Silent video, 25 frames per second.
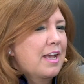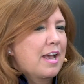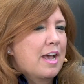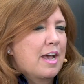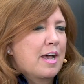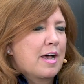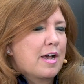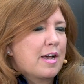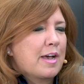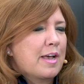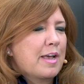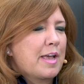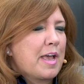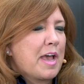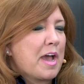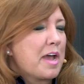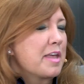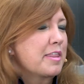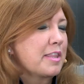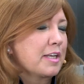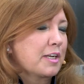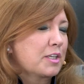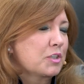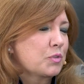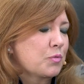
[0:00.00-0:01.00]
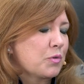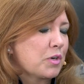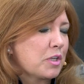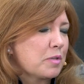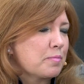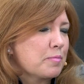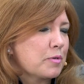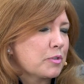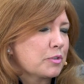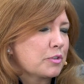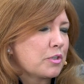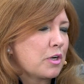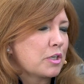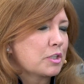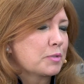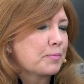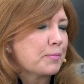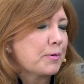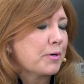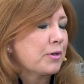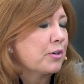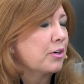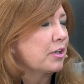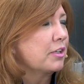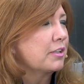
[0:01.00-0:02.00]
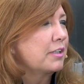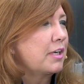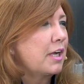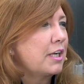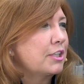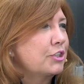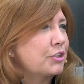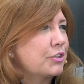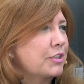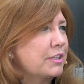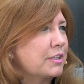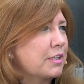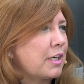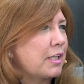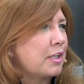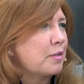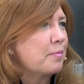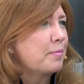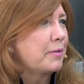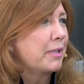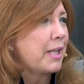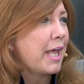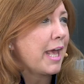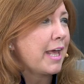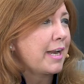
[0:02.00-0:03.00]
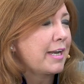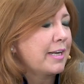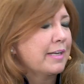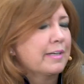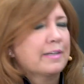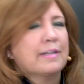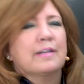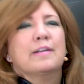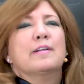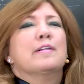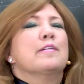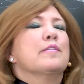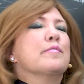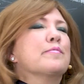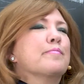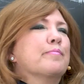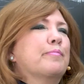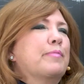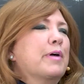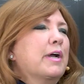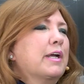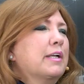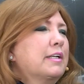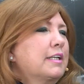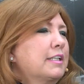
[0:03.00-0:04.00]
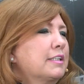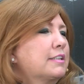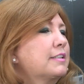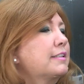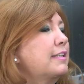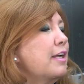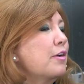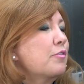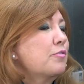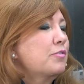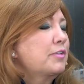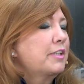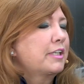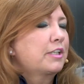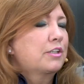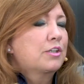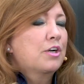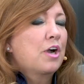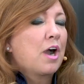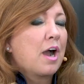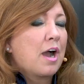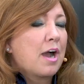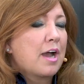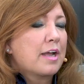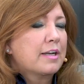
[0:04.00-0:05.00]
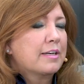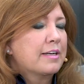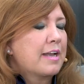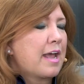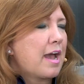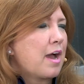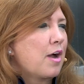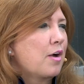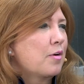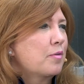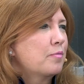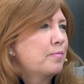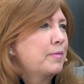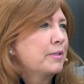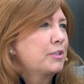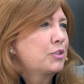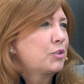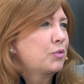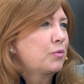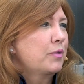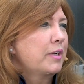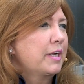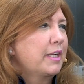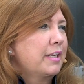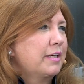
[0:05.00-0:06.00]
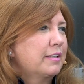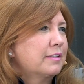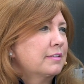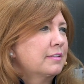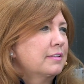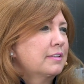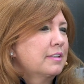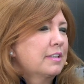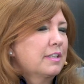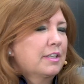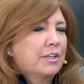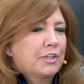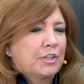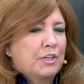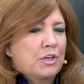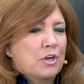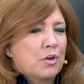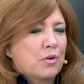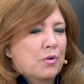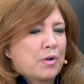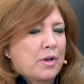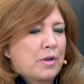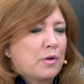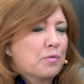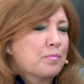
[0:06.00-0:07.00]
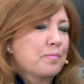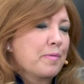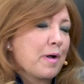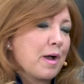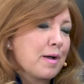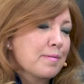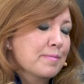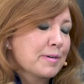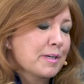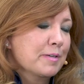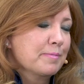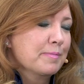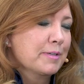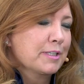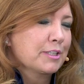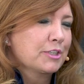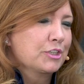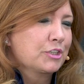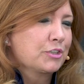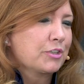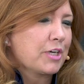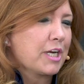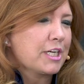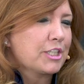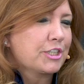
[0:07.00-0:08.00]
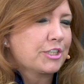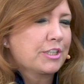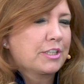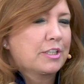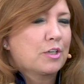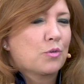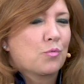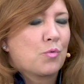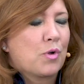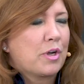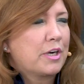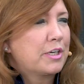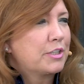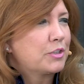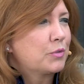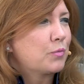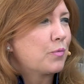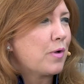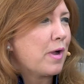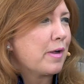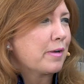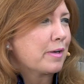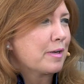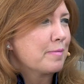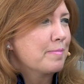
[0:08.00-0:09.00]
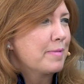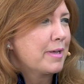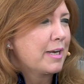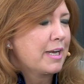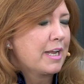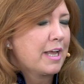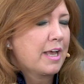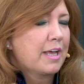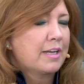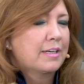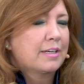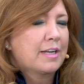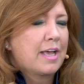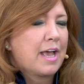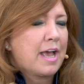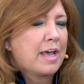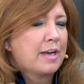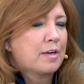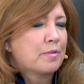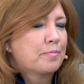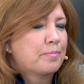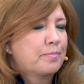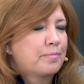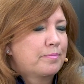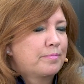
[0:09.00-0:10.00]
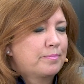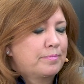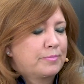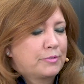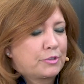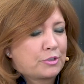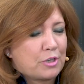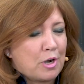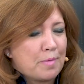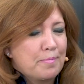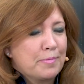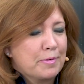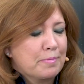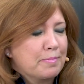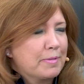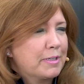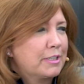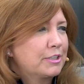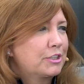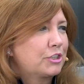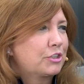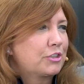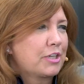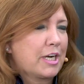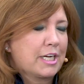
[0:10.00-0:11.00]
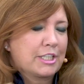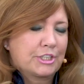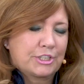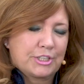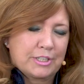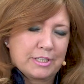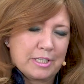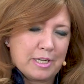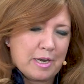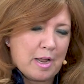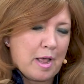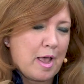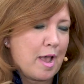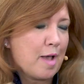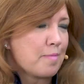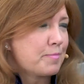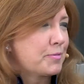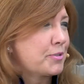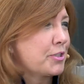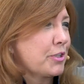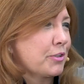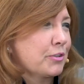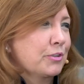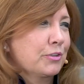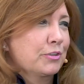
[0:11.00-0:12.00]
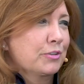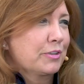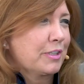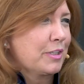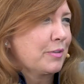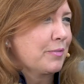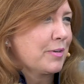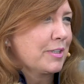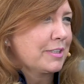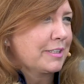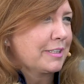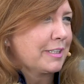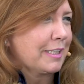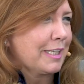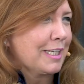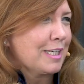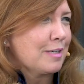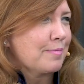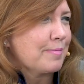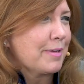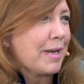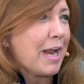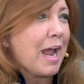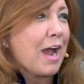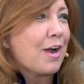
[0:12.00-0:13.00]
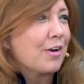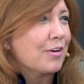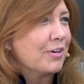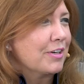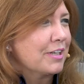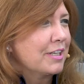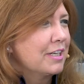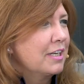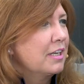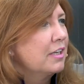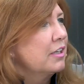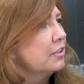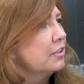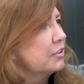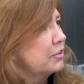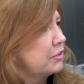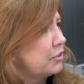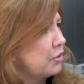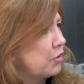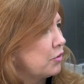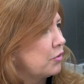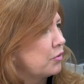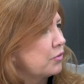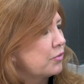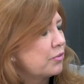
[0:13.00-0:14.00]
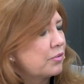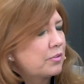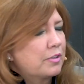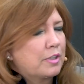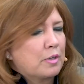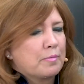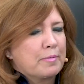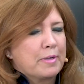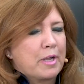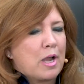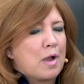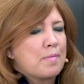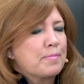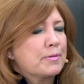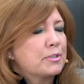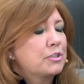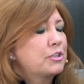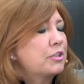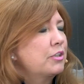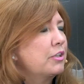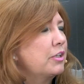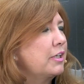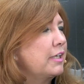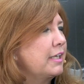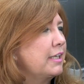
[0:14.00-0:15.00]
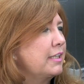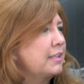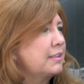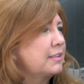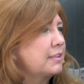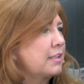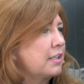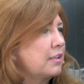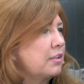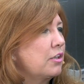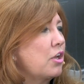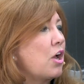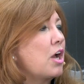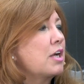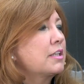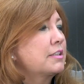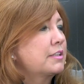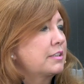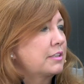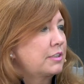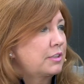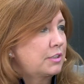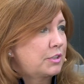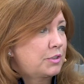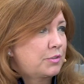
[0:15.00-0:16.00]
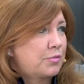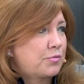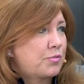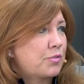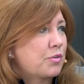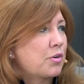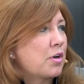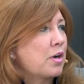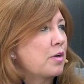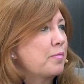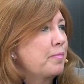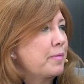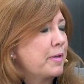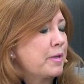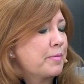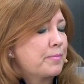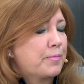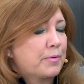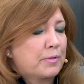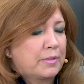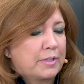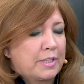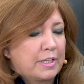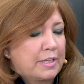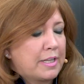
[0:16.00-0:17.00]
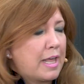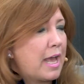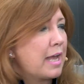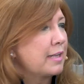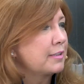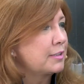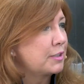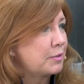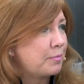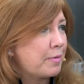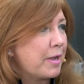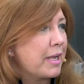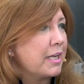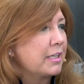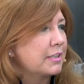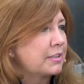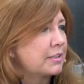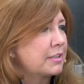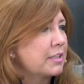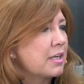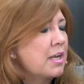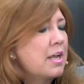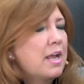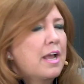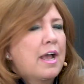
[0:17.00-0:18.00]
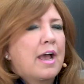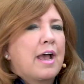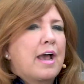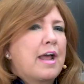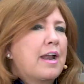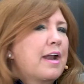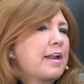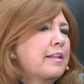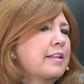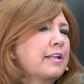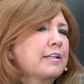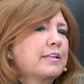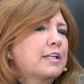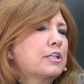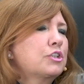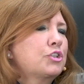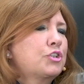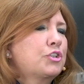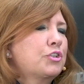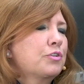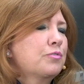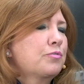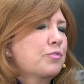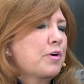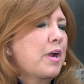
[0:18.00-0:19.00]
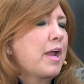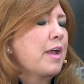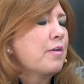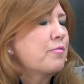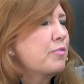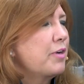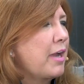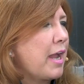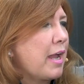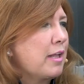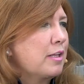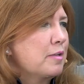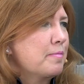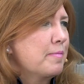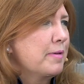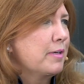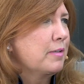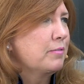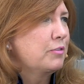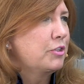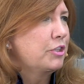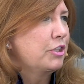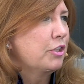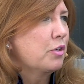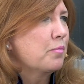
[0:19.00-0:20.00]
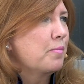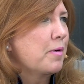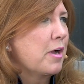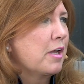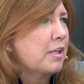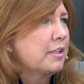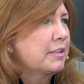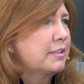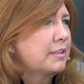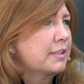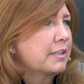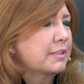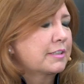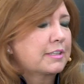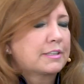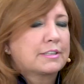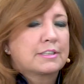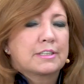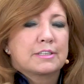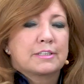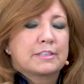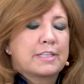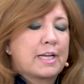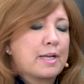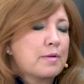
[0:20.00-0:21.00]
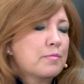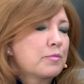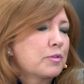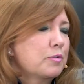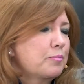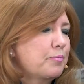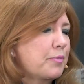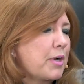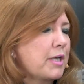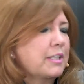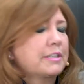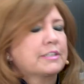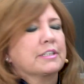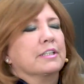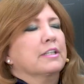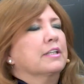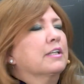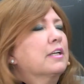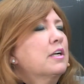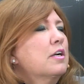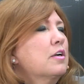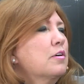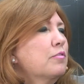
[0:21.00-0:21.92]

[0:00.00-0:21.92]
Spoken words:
And I think it's one of the most entrepreneurial countries on the planet. But it's definitely caught now between, an Obama administration that wanted to welcome it in and a Trump administration that absolutely wants to keep it out. So there'll be opportunities and losses for people in that space. And I think that's true for every element of geopolitics. It's the same with Brexit.